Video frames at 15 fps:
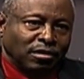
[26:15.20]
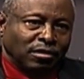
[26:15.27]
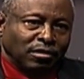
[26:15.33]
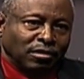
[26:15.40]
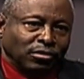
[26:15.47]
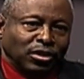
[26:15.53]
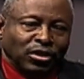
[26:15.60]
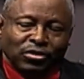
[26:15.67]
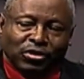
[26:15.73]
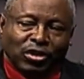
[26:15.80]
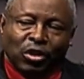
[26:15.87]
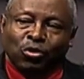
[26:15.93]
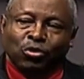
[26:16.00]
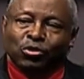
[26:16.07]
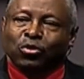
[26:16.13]
Jesus said,
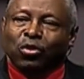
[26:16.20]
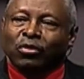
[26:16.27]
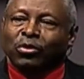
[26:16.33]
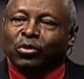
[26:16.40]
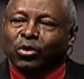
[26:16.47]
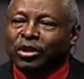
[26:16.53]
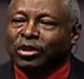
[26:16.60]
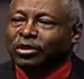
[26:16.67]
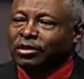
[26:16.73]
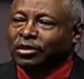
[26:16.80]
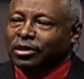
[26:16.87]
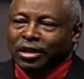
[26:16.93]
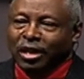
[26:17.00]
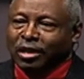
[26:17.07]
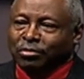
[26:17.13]
Whosoever will,
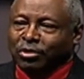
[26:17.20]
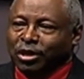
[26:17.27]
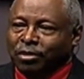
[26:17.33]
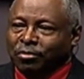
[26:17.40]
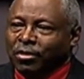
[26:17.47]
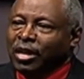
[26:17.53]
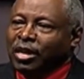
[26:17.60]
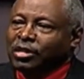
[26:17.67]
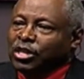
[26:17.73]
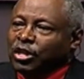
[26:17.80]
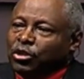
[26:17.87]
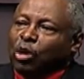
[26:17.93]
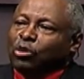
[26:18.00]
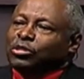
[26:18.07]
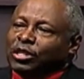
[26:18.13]
let him come. See,
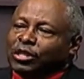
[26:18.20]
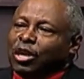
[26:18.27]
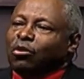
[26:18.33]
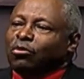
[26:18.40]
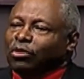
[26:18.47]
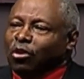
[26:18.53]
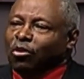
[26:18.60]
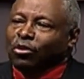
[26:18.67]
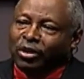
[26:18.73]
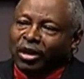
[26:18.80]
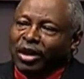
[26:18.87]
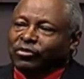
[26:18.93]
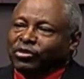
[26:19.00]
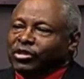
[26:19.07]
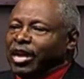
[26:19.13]
those that don't go are going to
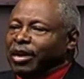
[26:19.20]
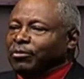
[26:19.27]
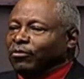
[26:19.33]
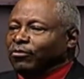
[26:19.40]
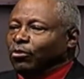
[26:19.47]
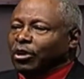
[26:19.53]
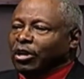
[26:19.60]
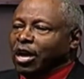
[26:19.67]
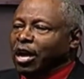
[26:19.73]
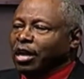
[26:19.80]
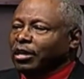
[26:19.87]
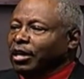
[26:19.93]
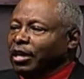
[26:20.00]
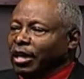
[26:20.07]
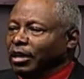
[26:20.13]
have to stand before God
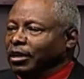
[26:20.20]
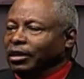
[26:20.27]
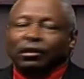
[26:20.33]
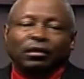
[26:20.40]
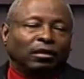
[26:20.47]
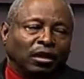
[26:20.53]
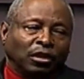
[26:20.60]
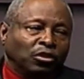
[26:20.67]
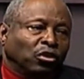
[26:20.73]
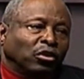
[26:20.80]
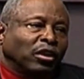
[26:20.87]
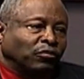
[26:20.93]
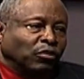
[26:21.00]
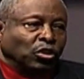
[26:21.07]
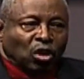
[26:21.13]
and and you're going
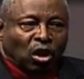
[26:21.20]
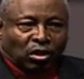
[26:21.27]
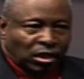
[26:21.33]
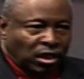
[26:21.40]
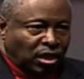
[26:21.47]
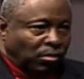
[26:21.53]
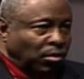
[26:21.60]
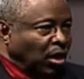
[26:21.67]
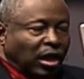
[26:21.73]
to have to talk to him.